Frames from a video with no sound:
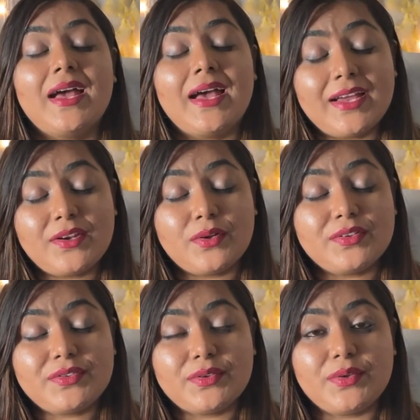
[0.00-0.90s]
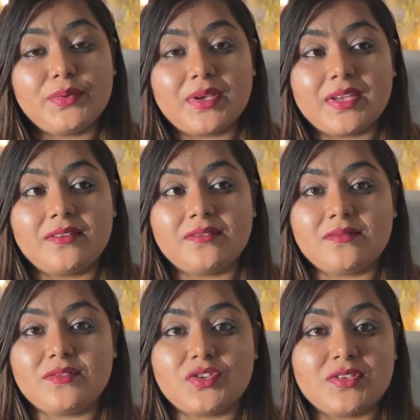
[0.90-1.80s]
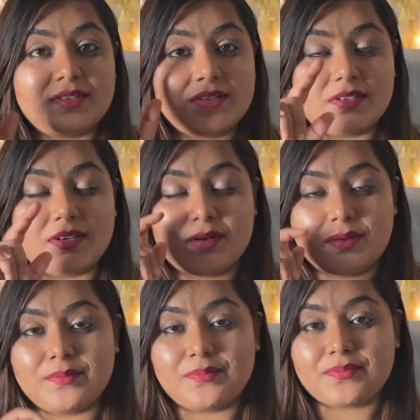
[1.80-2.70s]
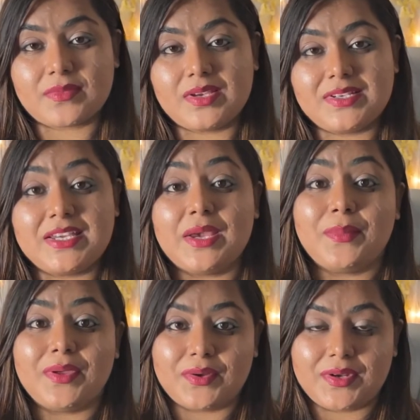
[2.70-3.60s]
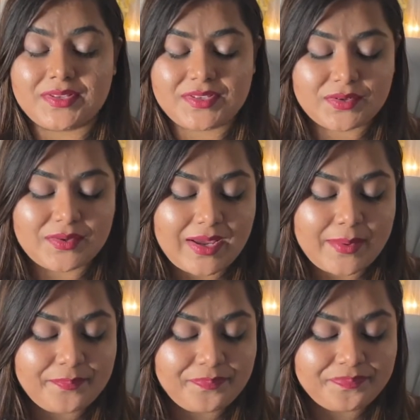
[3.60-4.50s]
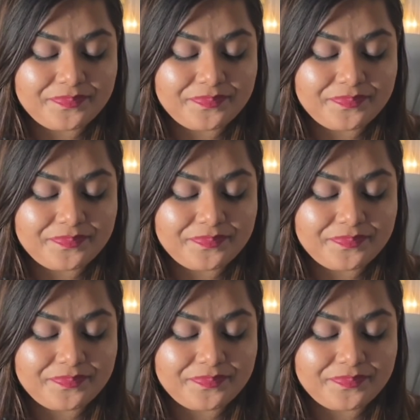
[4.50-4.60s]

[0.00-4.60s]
And also you can just DM me on Instagram.